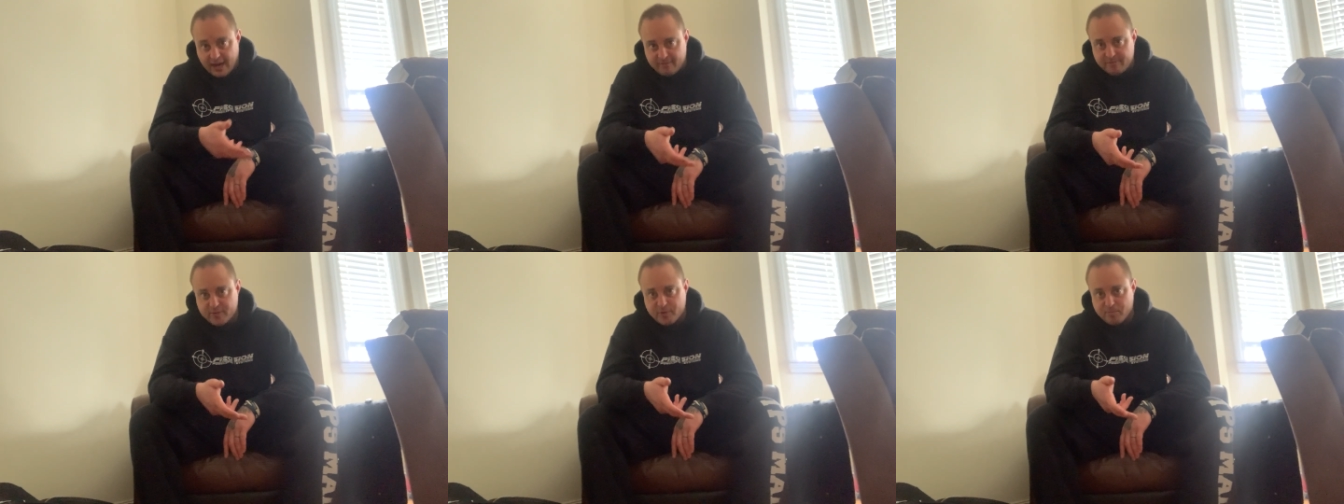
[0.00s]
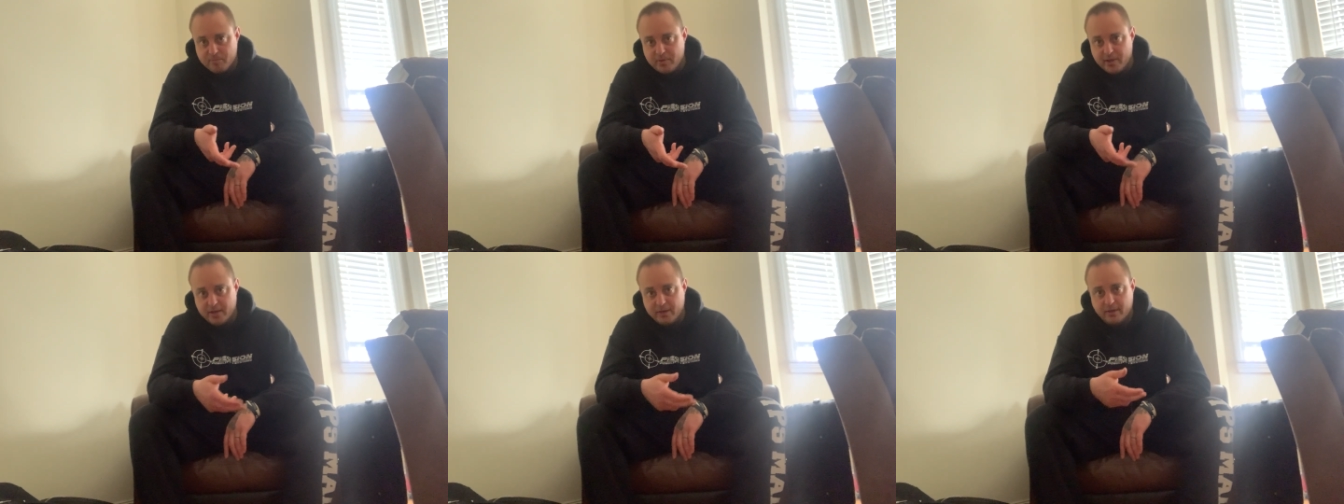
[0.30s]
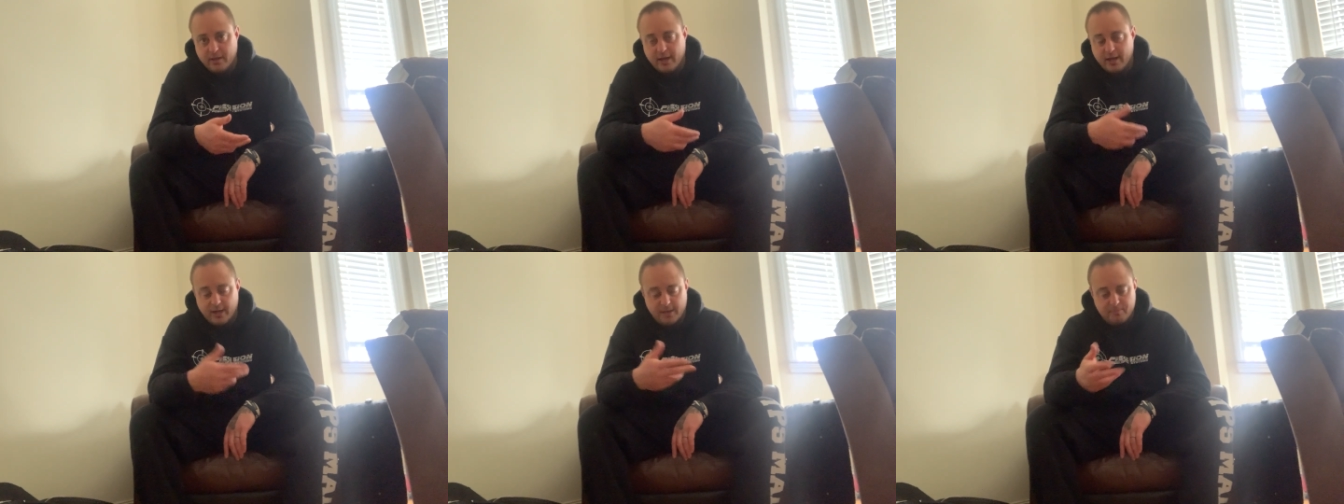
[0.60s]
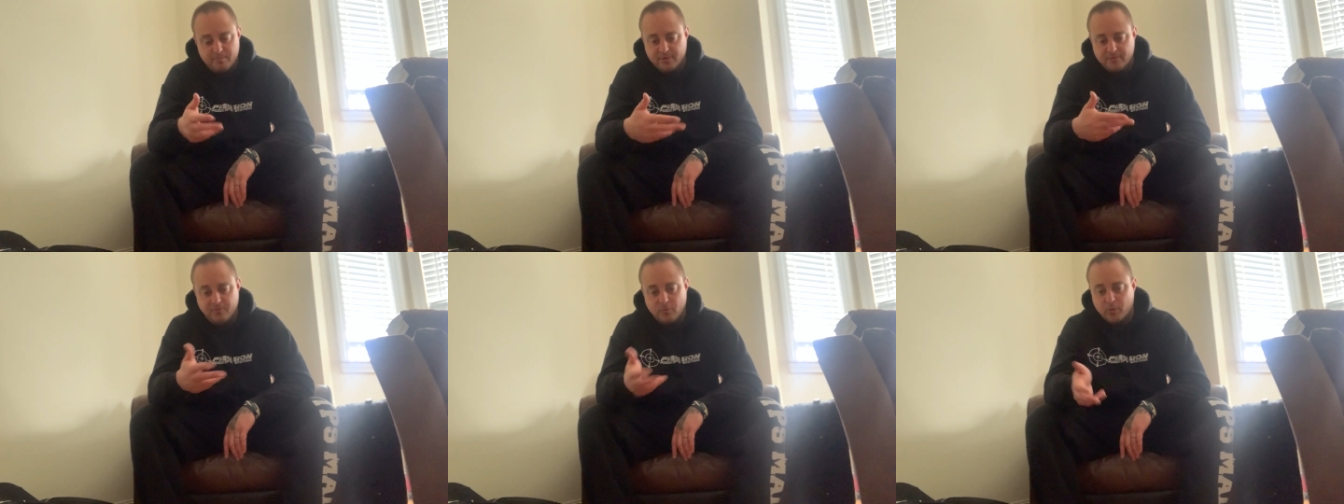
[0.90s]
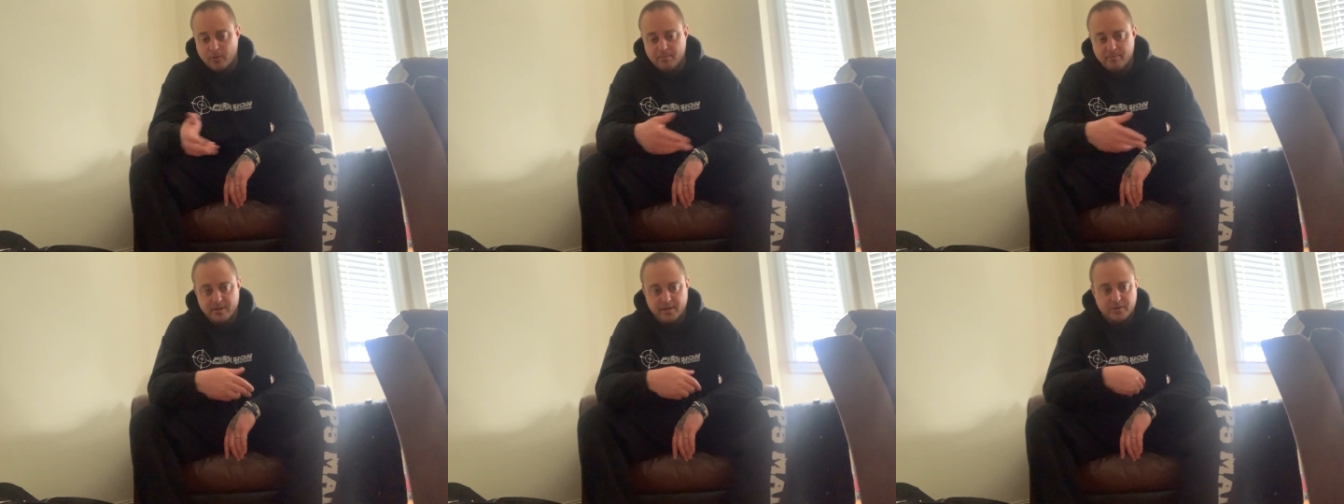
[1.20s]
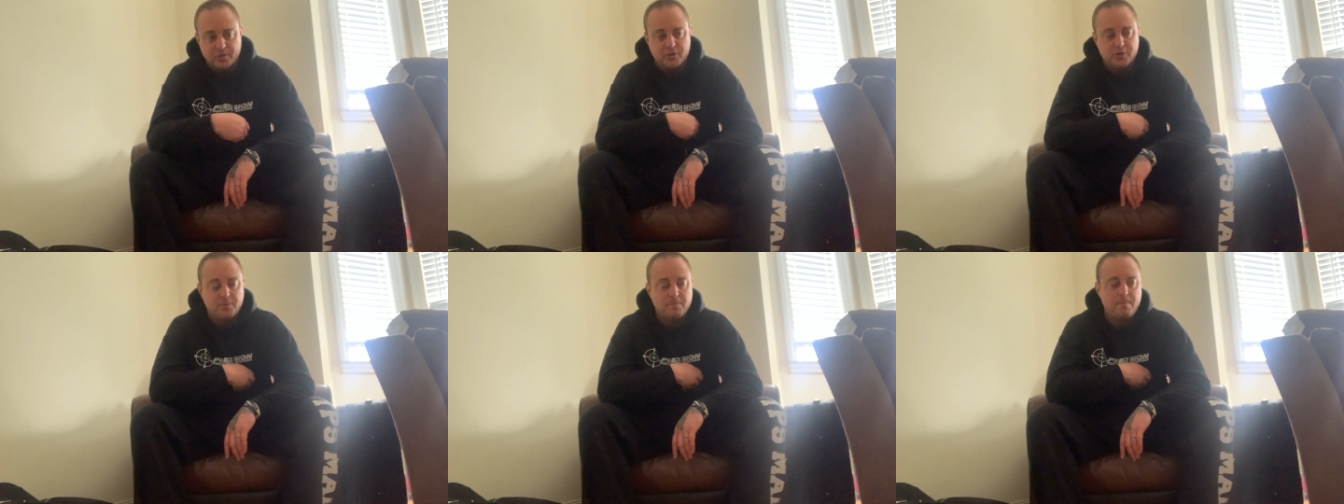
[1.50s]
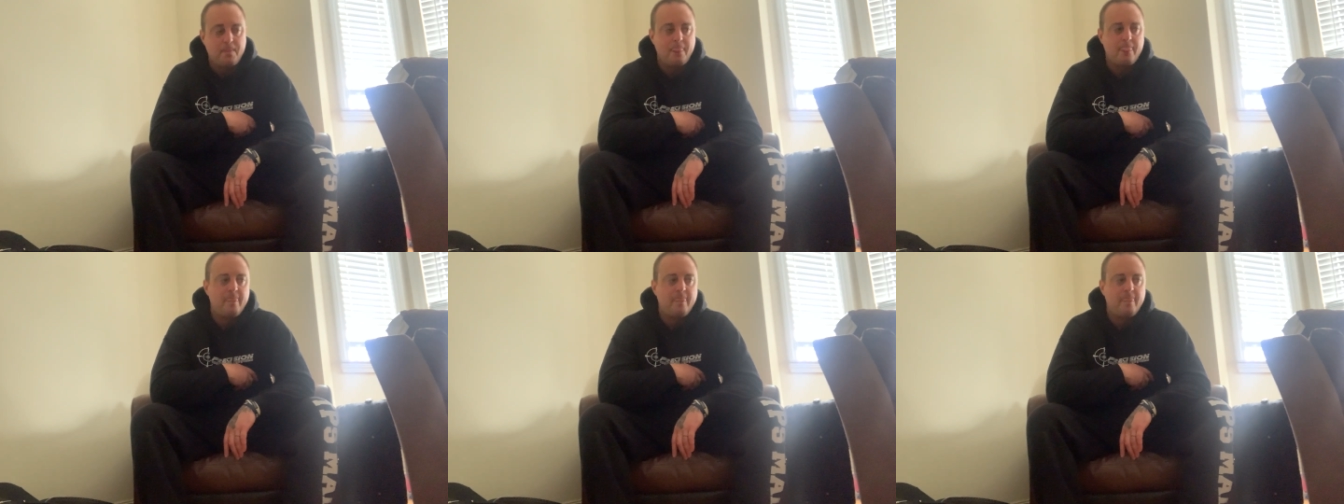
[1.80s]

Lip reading: after before bench.